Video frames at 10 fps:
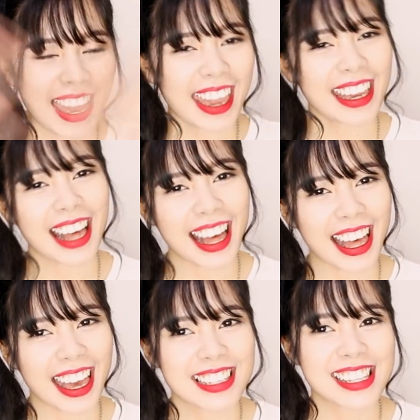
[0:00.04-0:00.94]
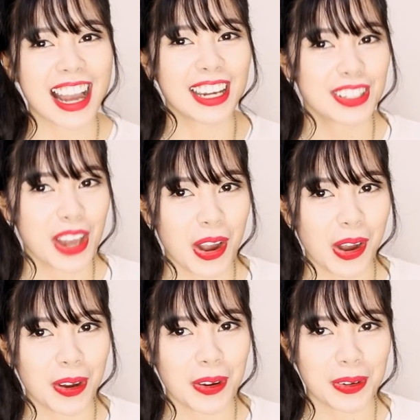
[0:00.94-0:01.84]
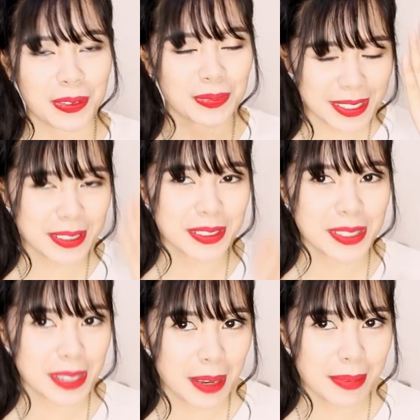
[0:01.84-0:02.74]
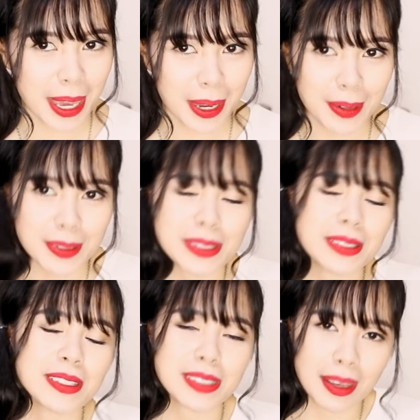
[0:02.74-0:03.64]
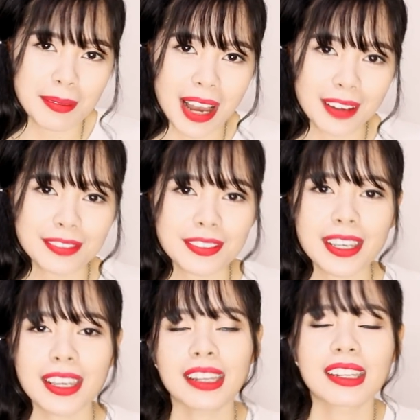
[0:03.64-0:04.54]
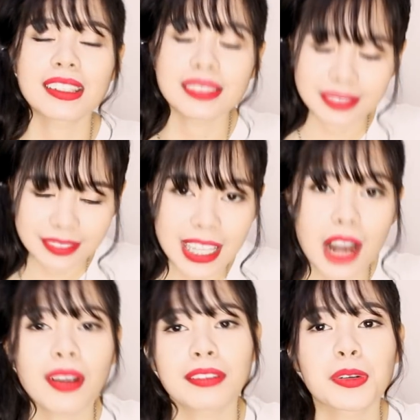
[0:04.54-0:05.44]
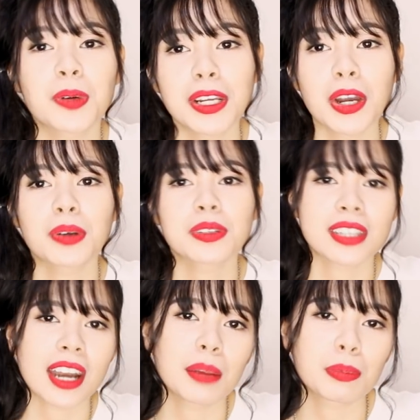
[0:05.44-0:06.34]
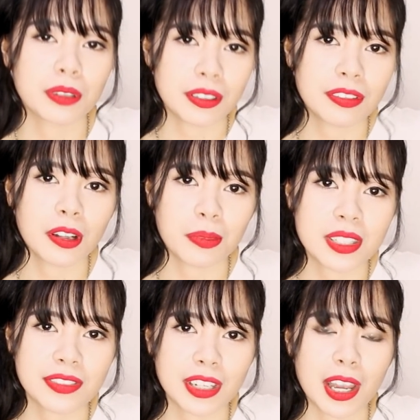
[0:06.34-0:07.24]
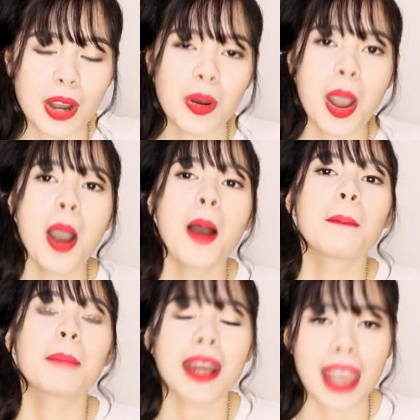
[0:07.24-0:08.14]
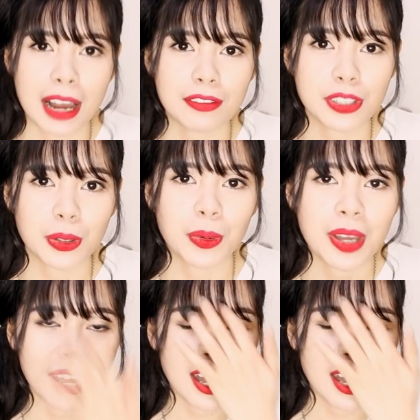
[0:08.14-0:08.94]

Hey guys, I know, still the same hair, still the same outfit. Now everyone knows that I pre-filmed this video, but I have to.